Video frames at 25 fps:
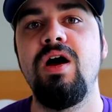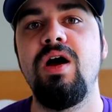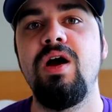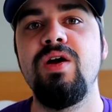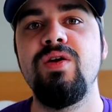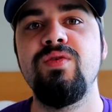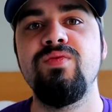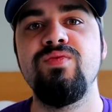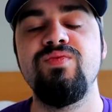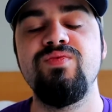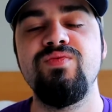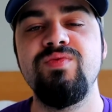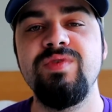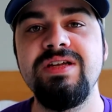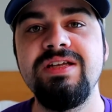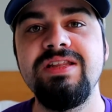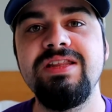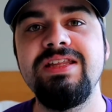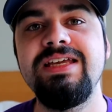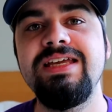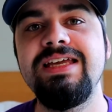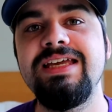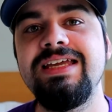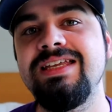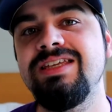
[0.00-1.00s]
are
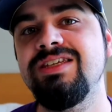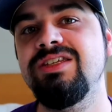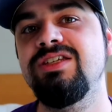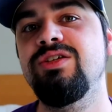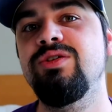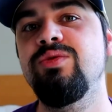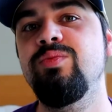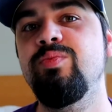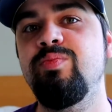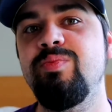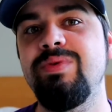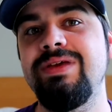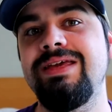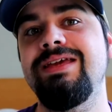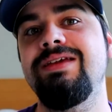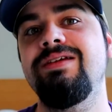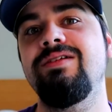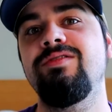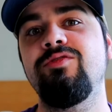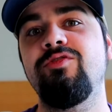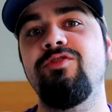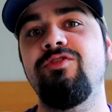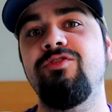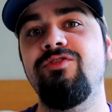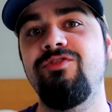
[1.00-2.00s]
really into
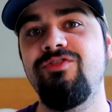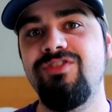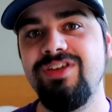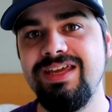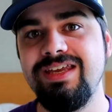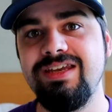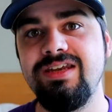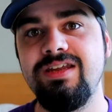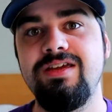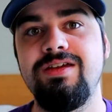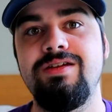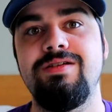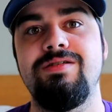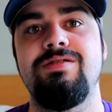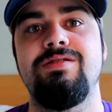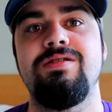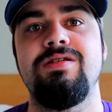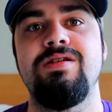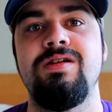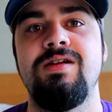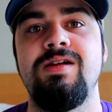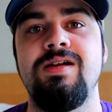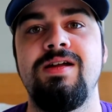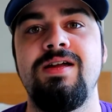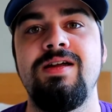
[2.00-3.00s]
being fit here.
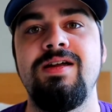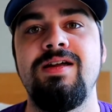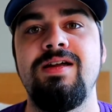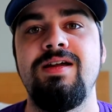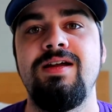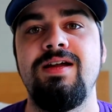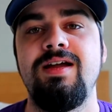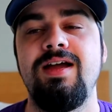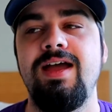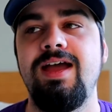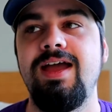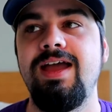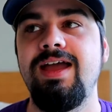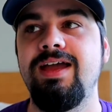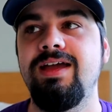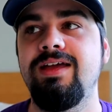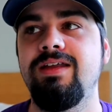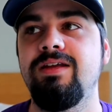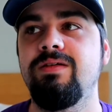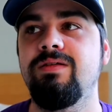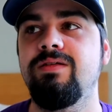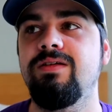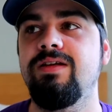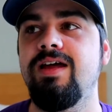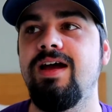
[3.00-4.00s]

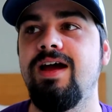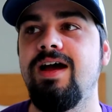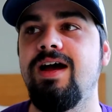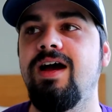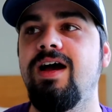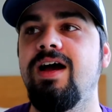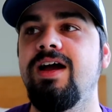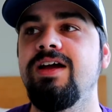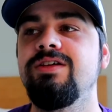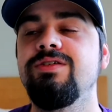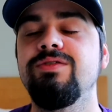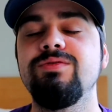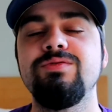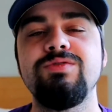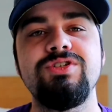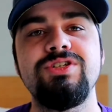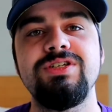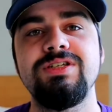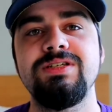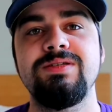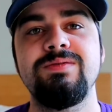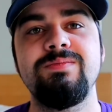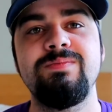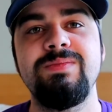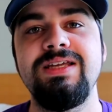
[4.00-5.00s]
And I don't
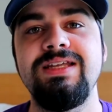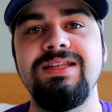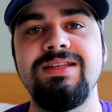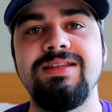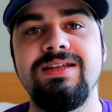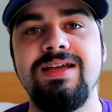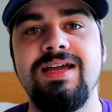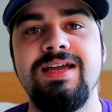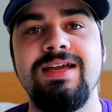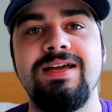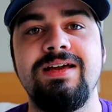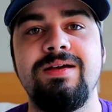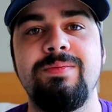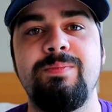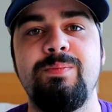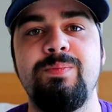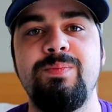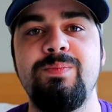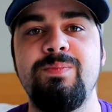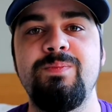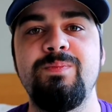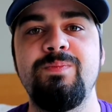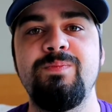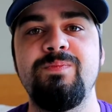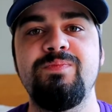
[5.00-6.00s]
just mean like
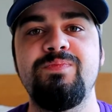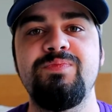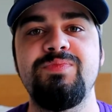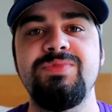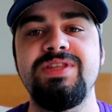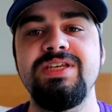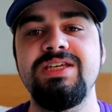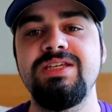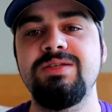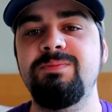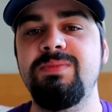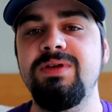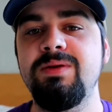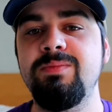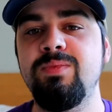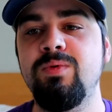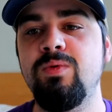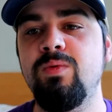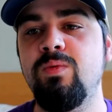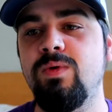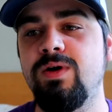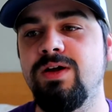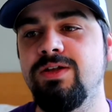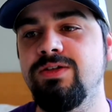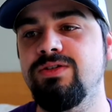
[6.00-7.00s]
these
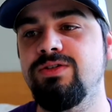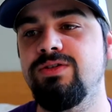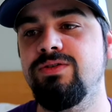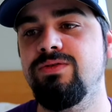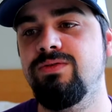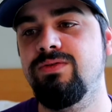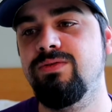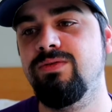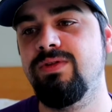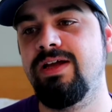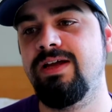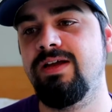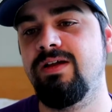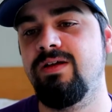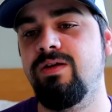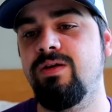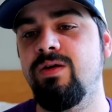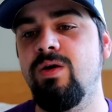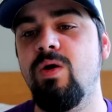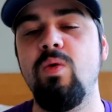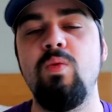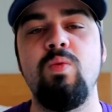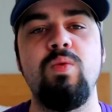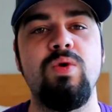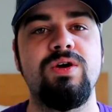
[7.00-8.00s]
people want to like
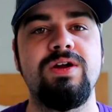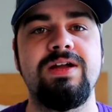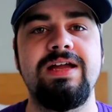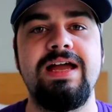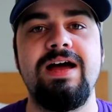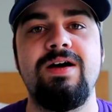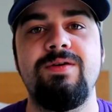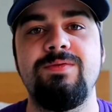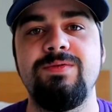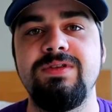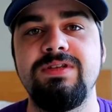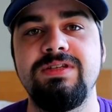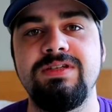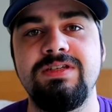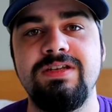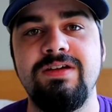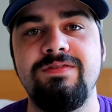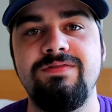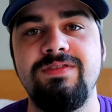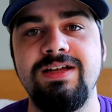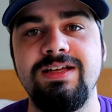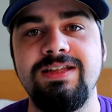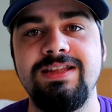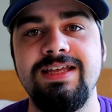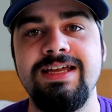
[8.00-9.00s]
go work out and
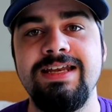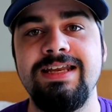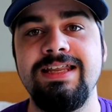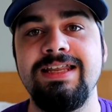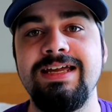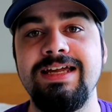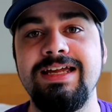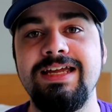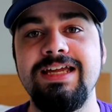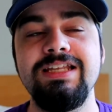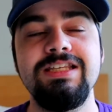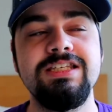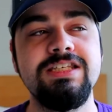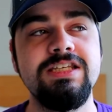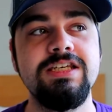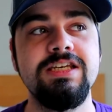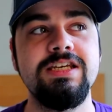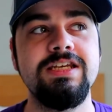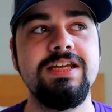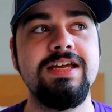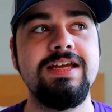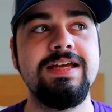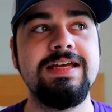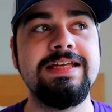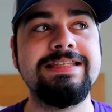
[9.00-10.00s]
stuff like that. Like it's
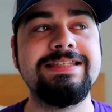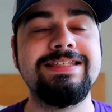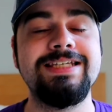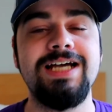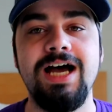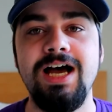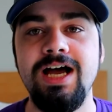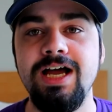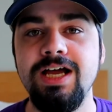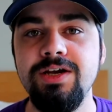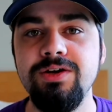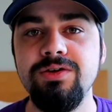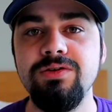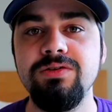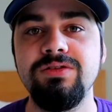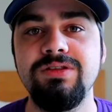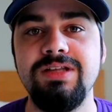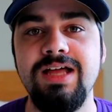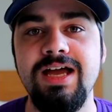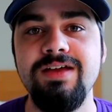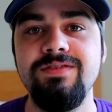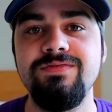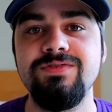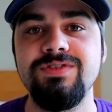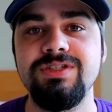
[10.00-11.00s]
an entire
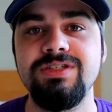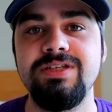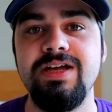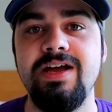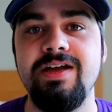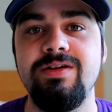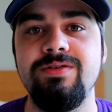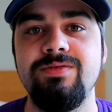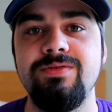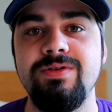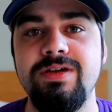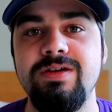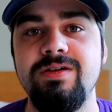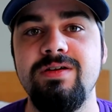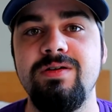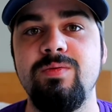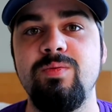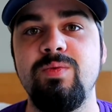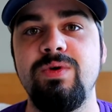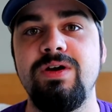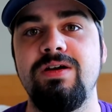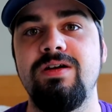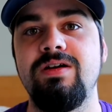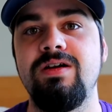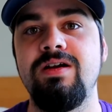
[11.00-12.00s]
lifestyle here
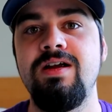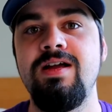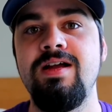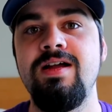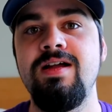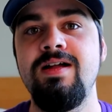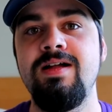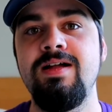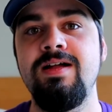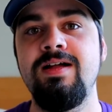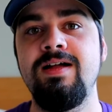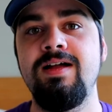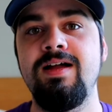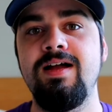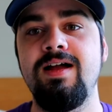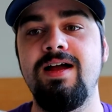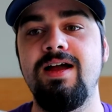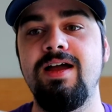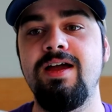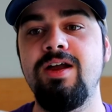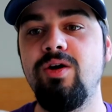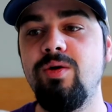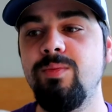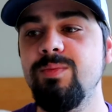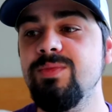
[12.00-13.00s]
where
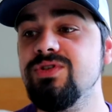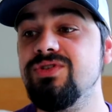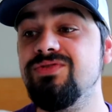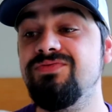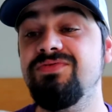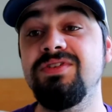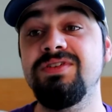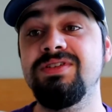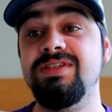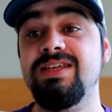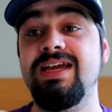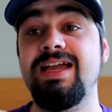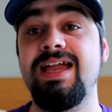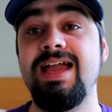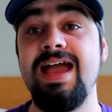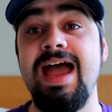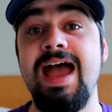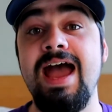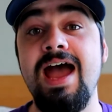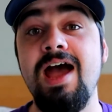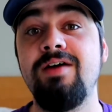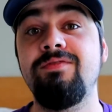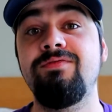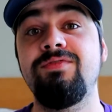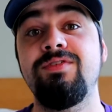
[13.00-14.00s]
it almost feels like
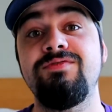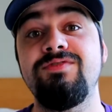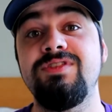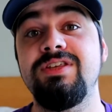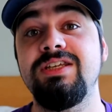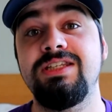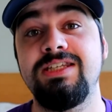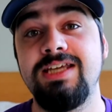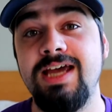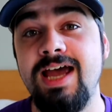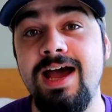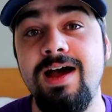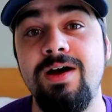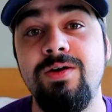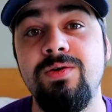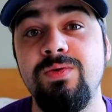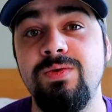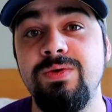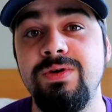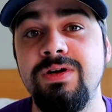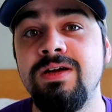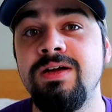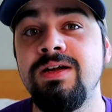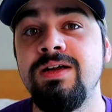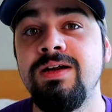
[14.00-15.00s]
half of the
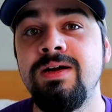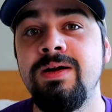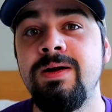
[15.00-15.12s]
town